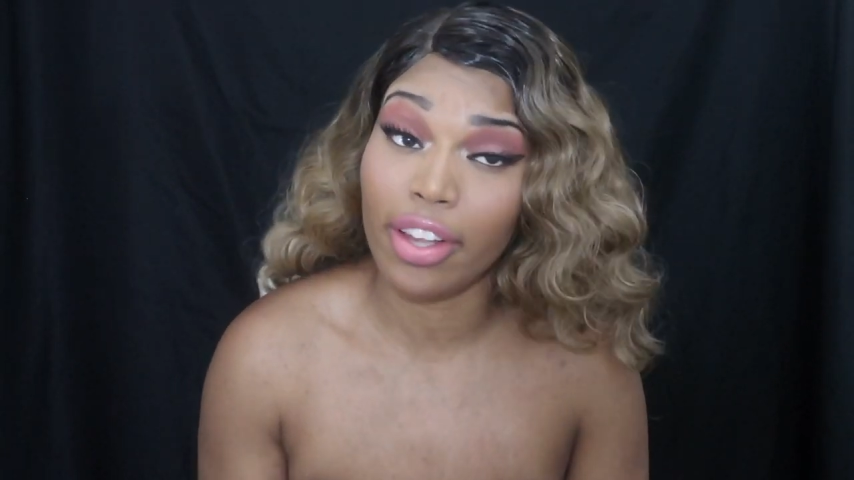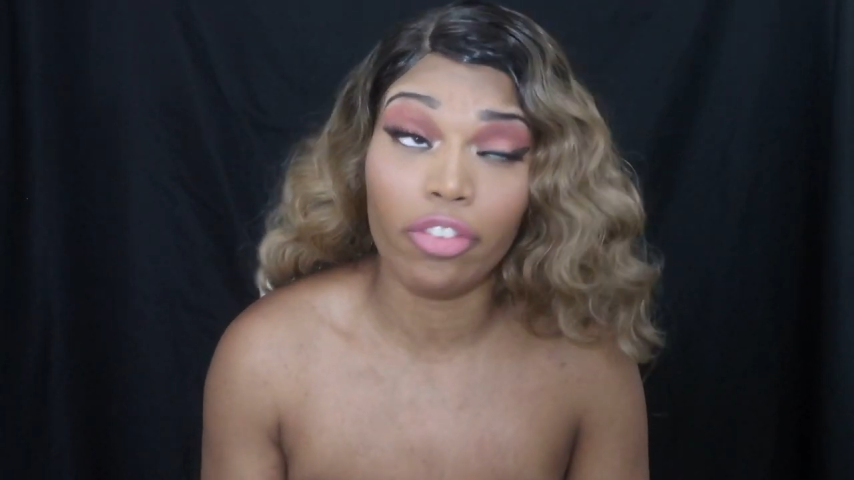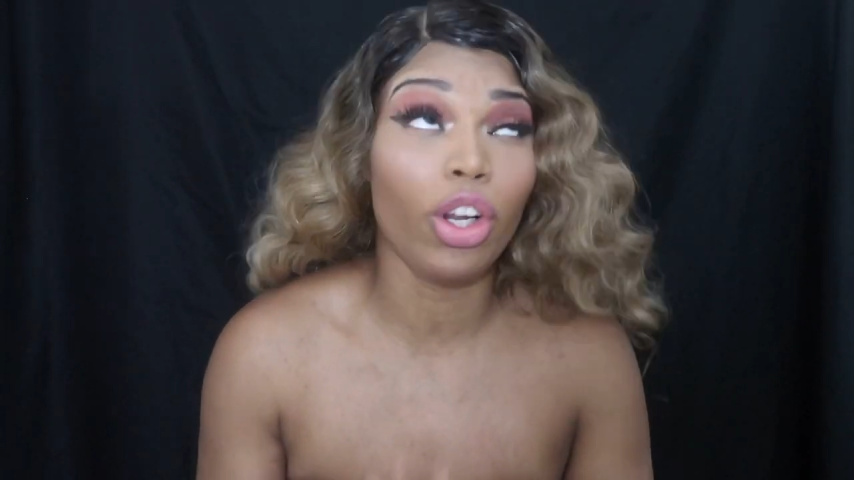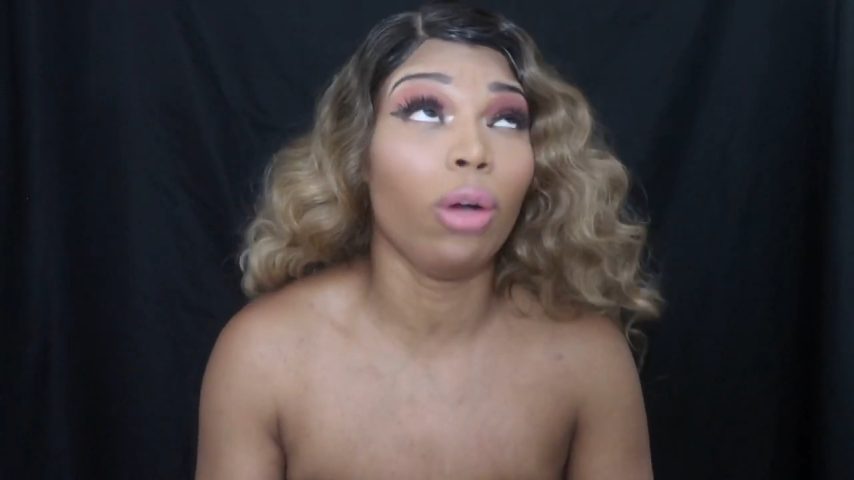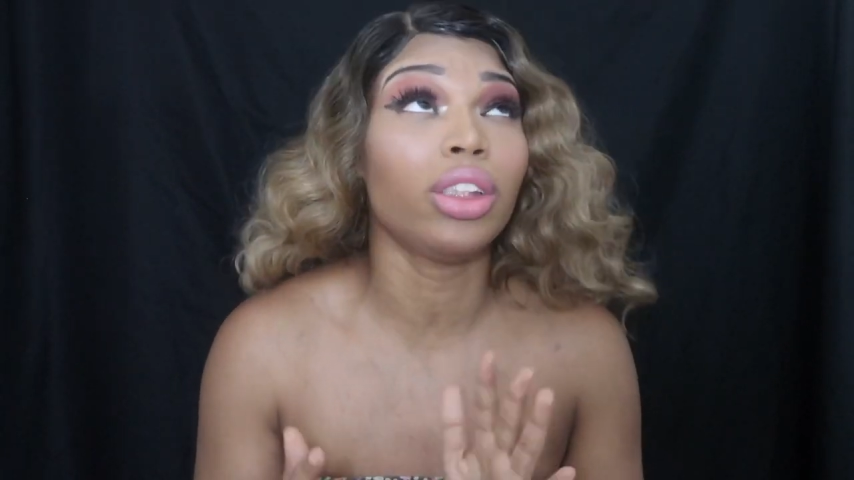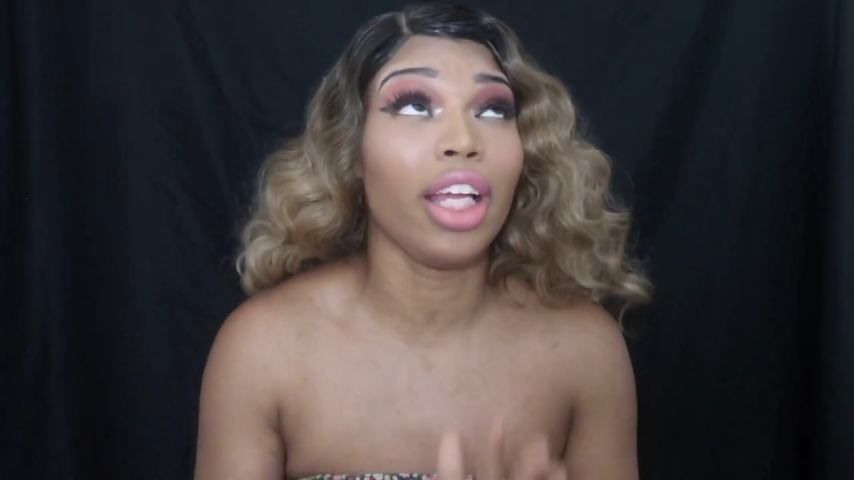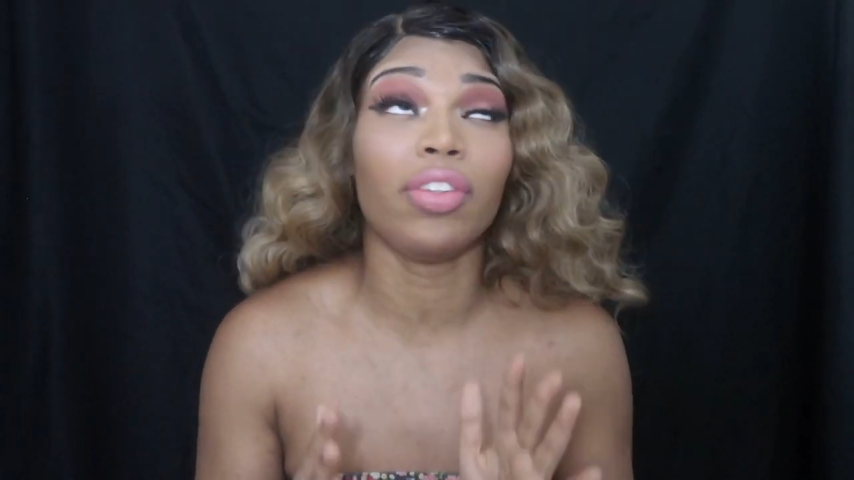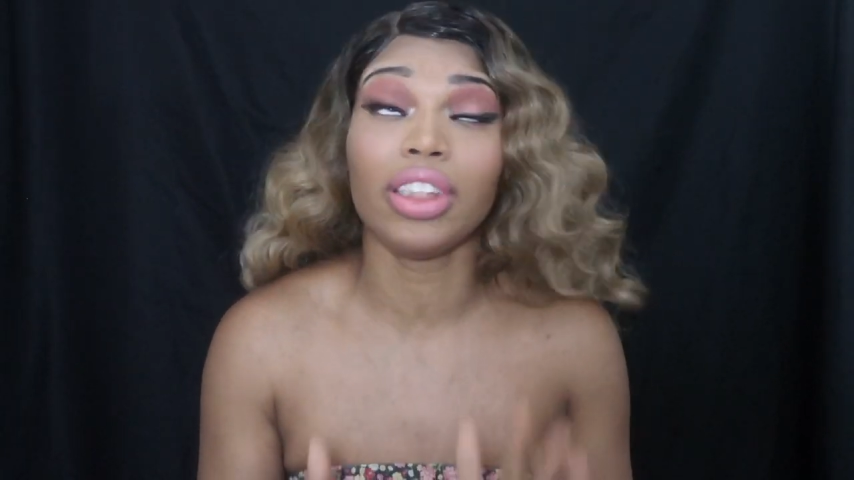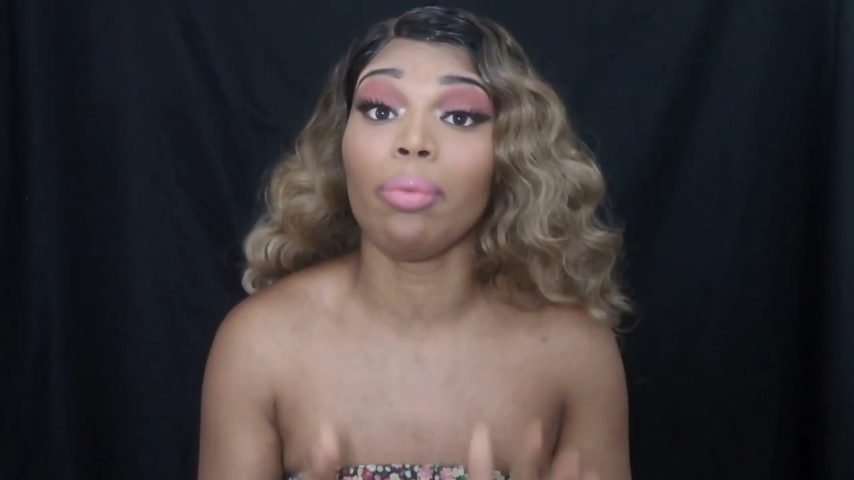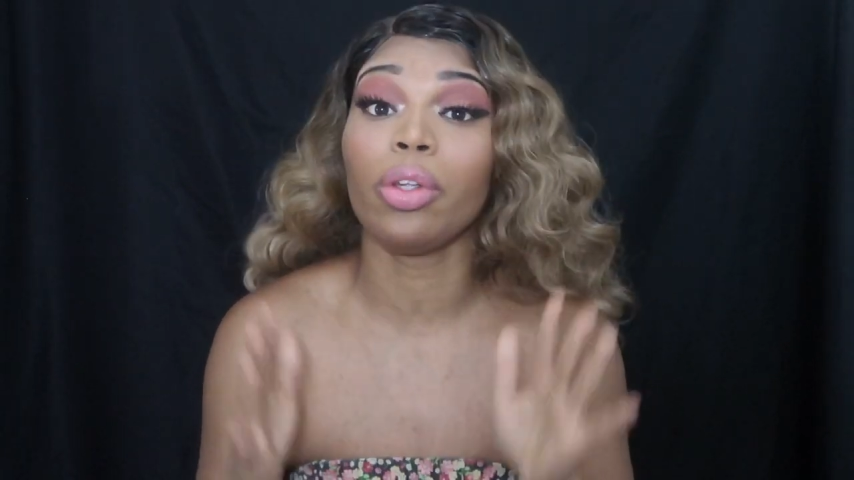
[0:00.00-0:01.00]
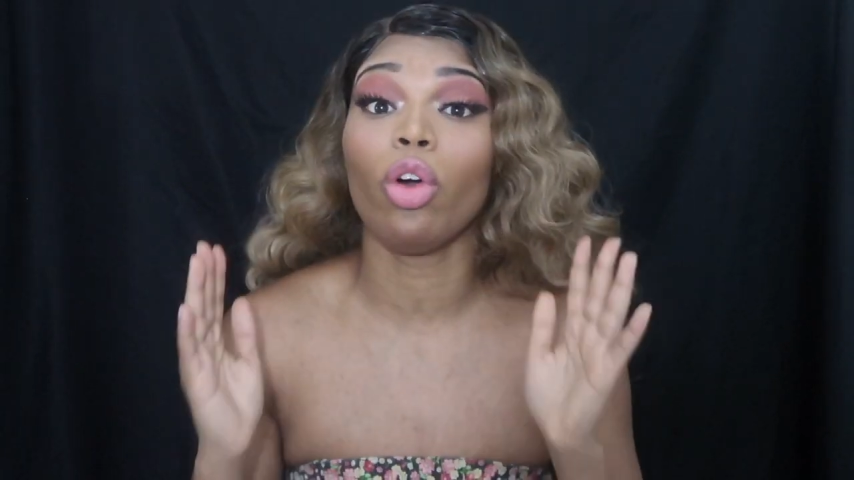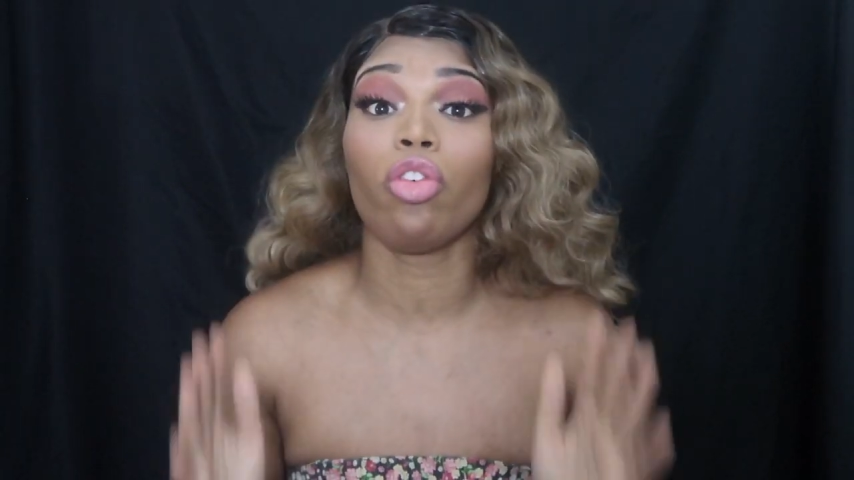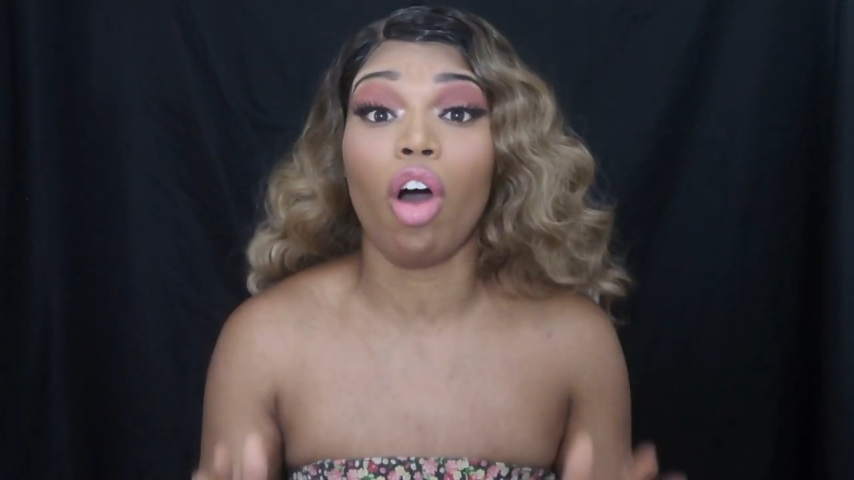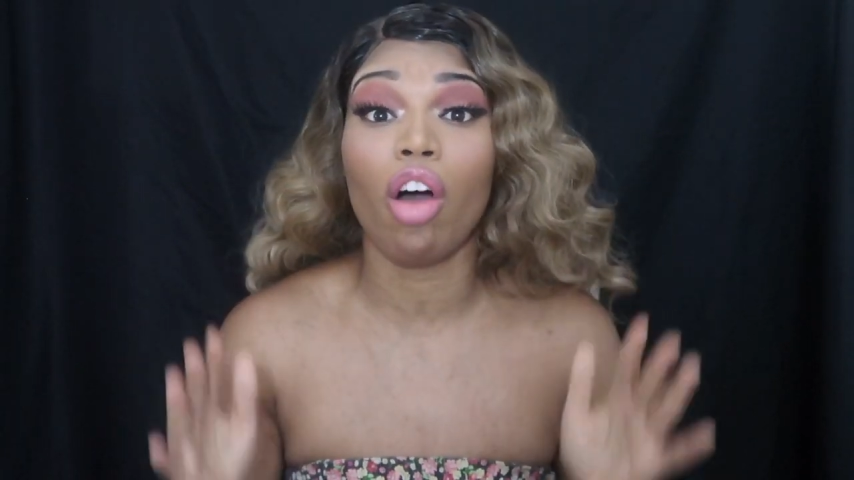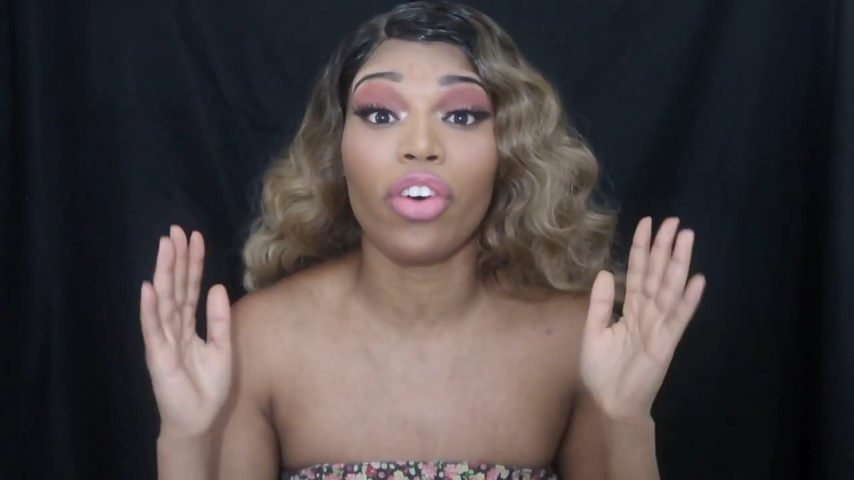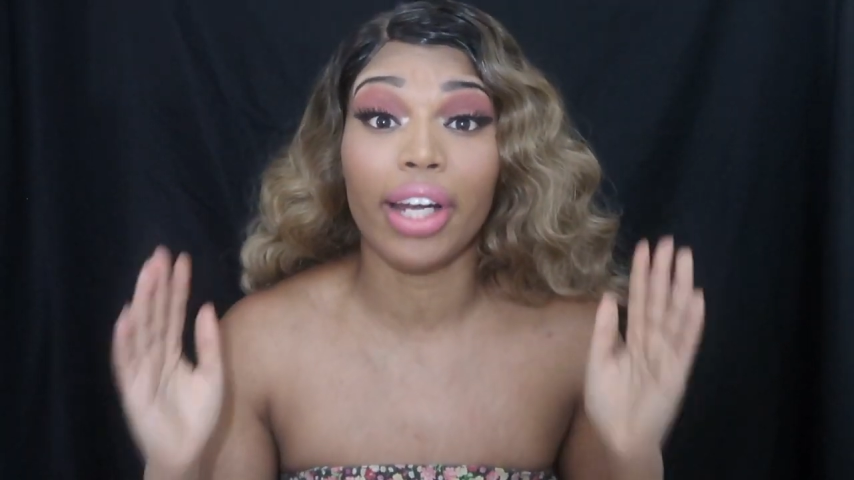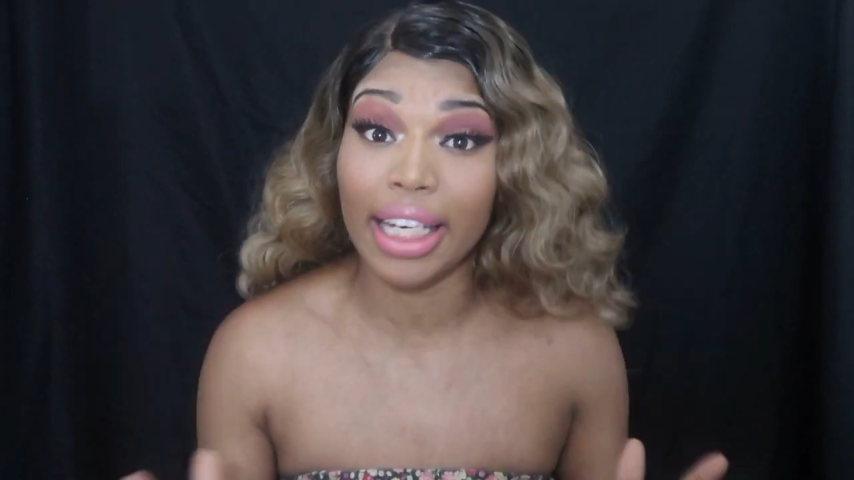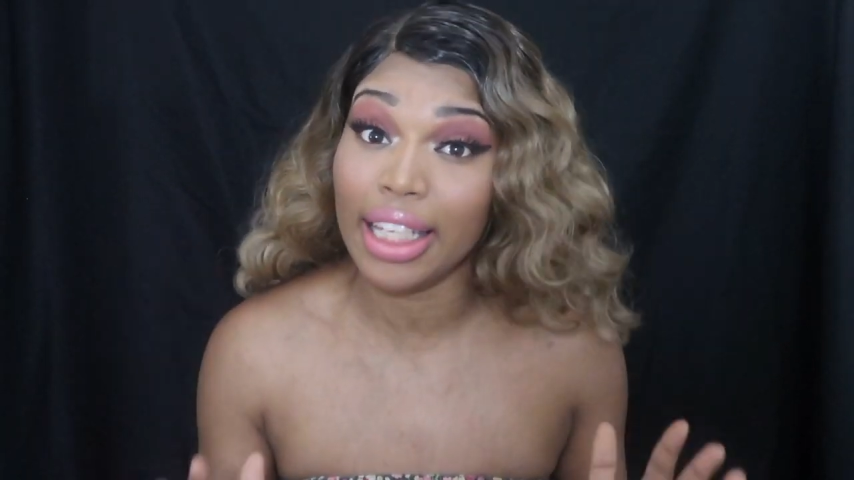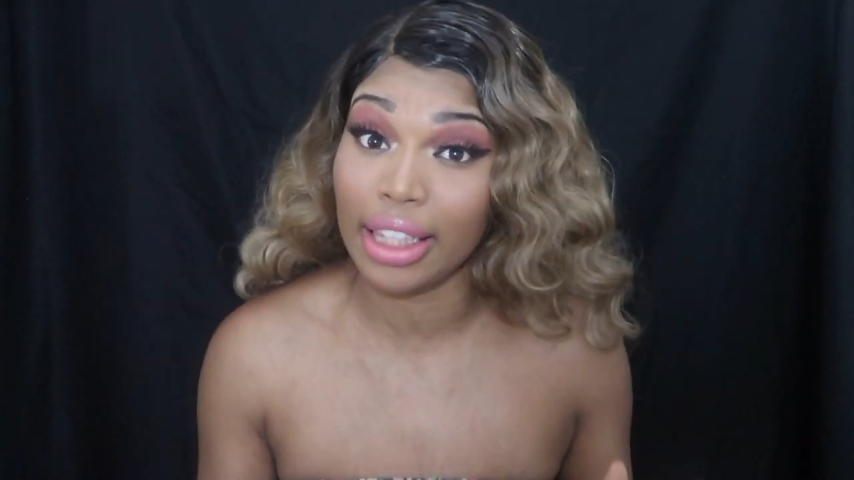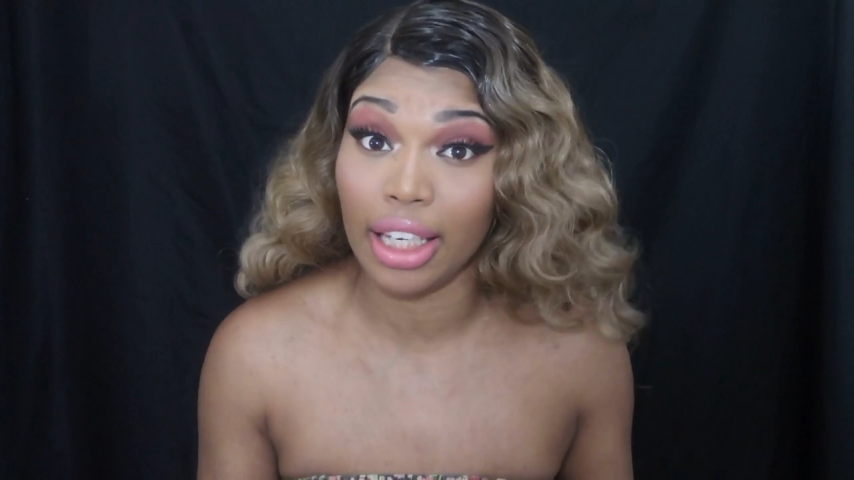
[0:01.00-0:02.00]
if you don't stand for something, you'll fall for
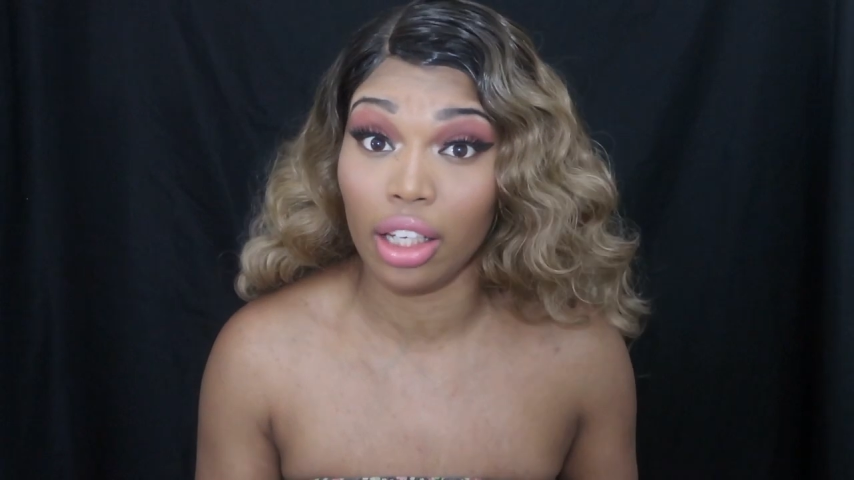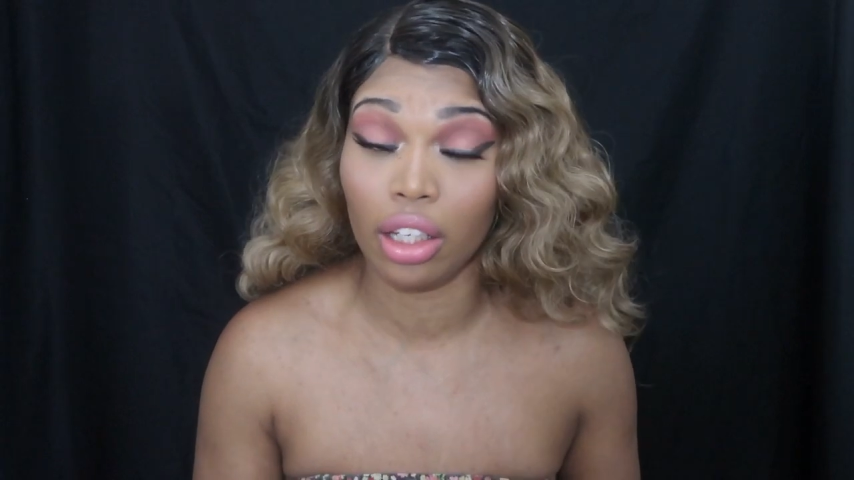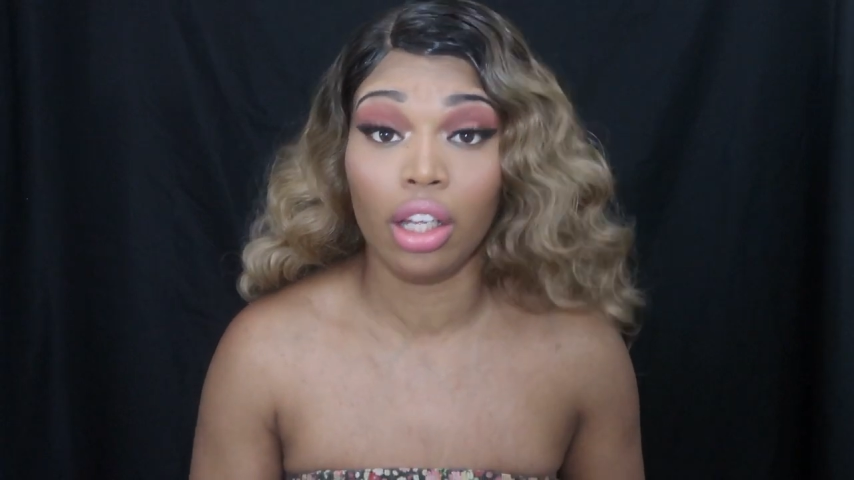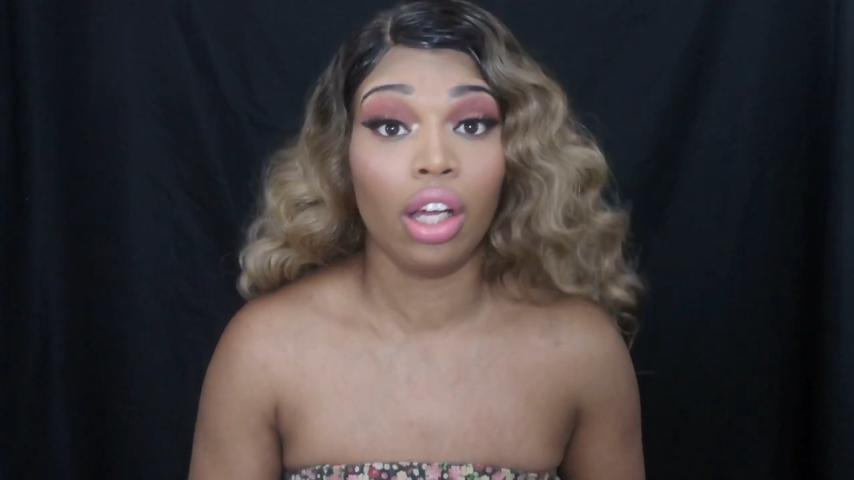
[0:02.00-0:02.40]
anything.